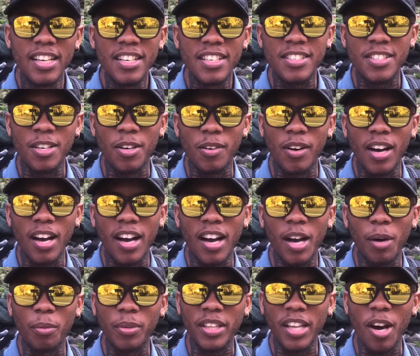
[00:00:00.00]
So
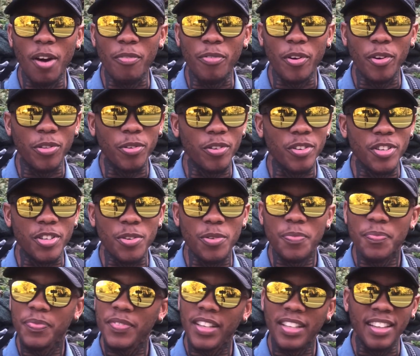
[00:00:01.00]
without further
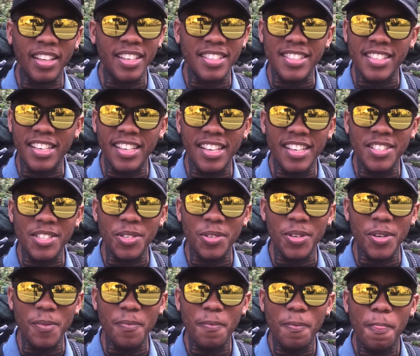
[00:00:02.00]
ado, let's get into
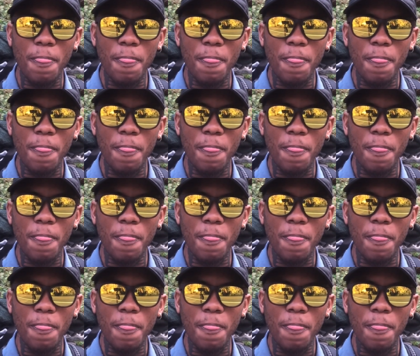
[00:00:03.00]
it.